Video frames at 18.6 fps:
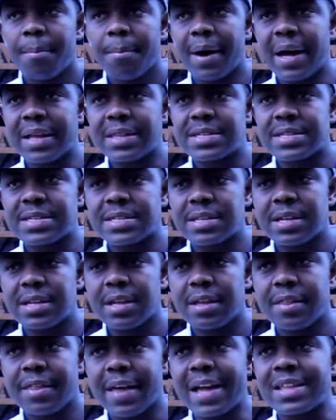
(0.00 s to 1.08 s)
But
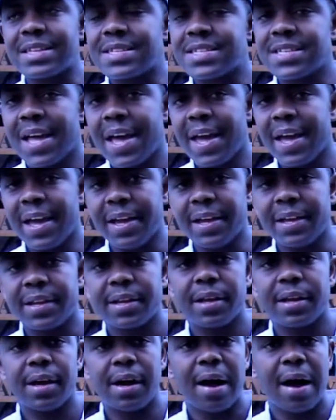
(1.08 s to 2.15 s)
that said,
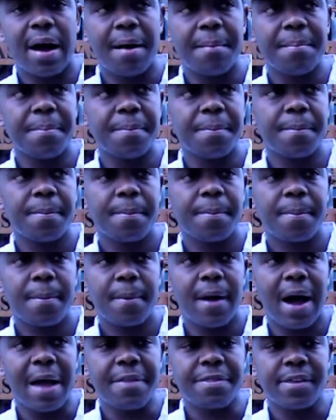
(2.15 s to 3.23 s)

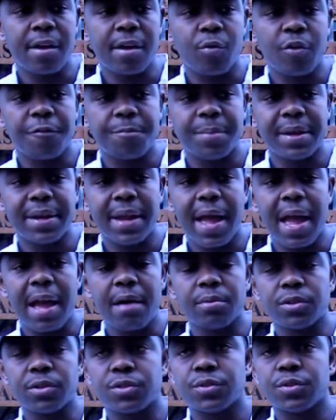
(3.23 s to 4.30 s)
I think we've been
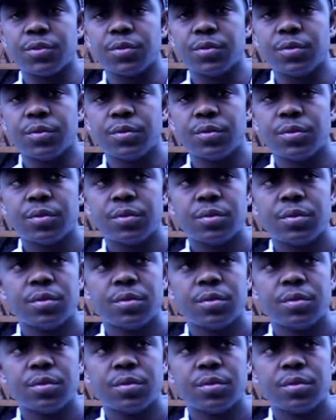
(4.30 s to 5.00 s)
able to